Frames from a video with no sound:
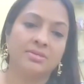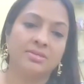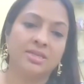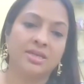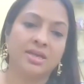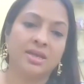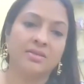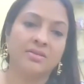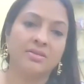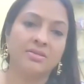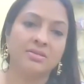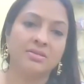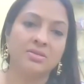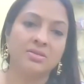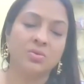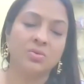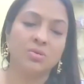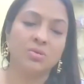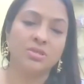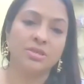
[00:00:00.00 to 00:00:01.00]
Take another
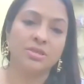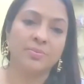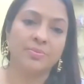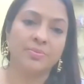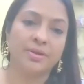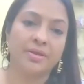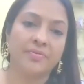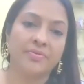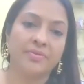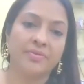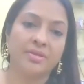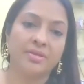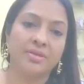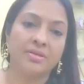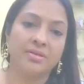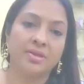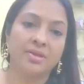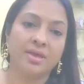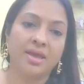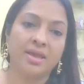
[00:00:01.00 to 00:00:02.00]
slow deep breath
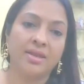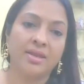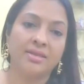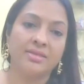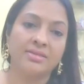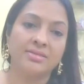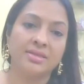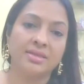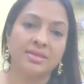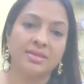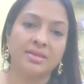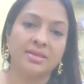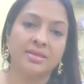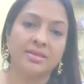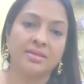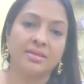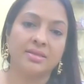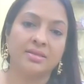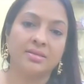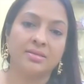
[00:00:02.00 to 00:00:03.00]
in and
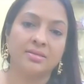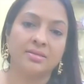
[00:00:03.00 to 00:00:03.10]
exhale.